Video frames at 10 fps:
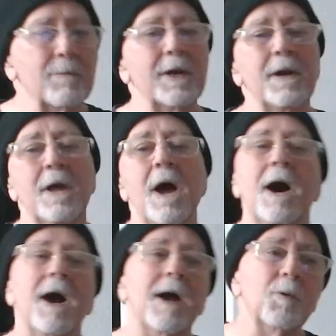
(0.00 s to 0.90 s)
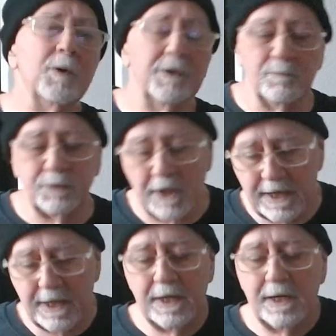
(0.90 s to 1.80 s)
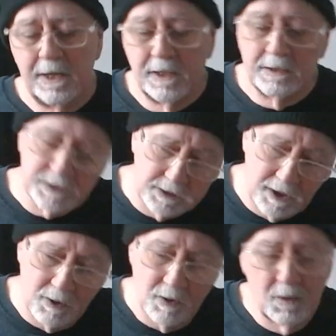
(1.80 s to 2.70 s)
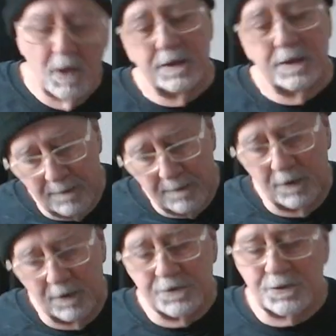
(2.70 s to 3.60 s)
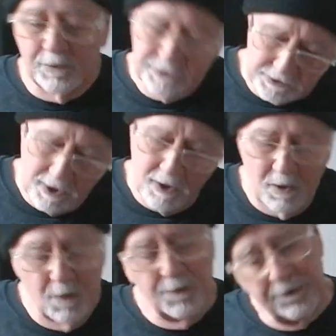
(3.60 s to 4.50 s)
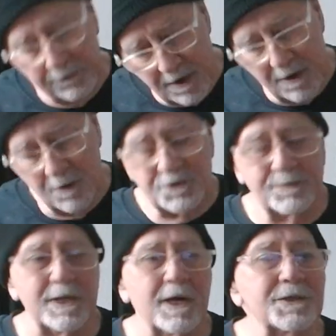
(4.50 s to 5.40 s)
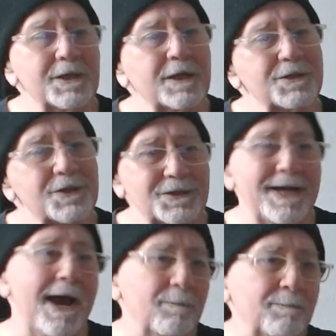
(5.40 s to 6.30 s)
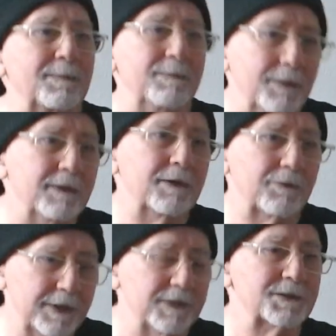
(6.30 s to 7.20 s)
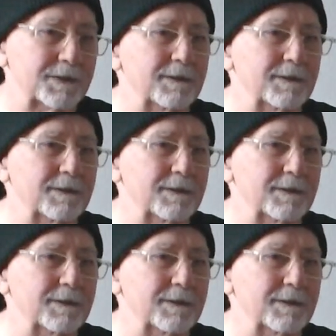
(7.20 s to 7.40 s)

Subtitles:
But I wouldn't play slow doubles with slow throws because you can just tap the wrist.